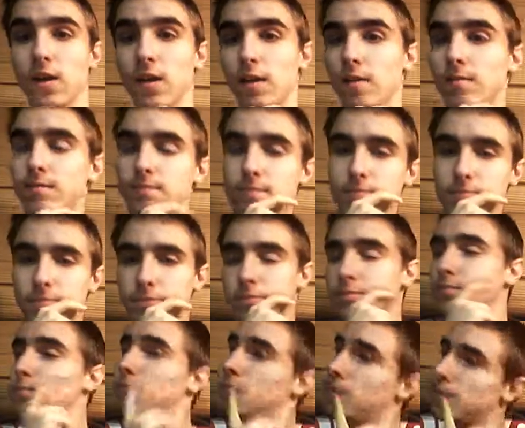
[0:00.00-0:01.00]
hmm.
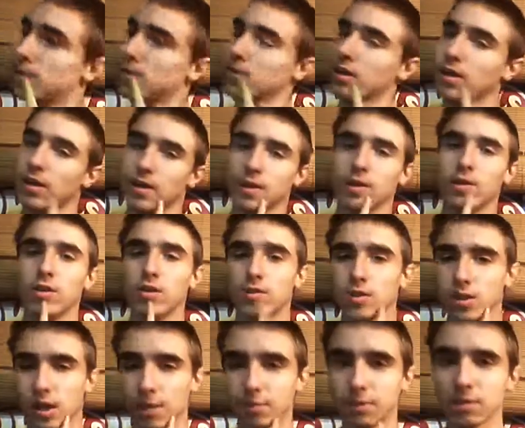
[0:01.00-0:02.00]
So that I can do this.
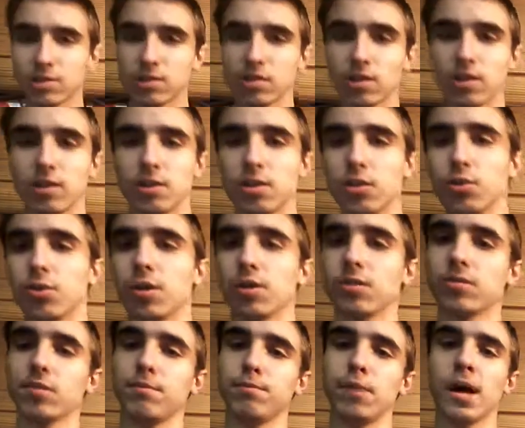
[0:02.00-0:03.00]
I'm gonna start doing all
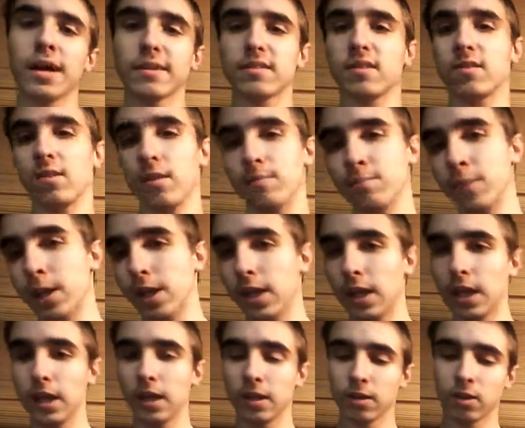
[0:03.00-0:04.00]
these unboxings on
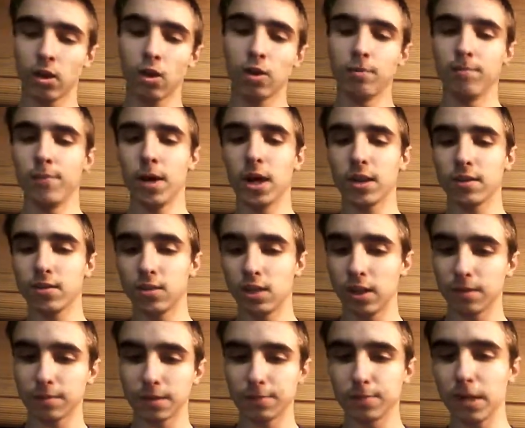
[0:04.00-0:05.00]
Monday and call it Monster
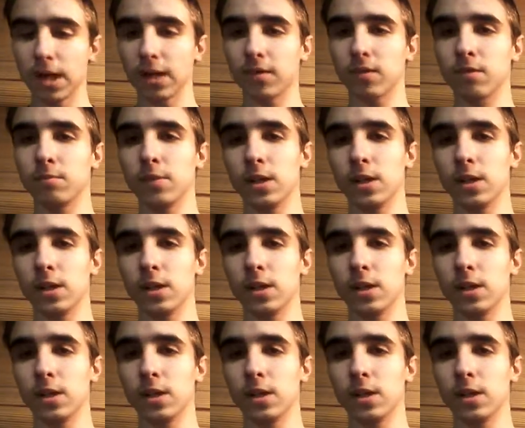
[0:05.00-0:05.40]
Jam Unboxing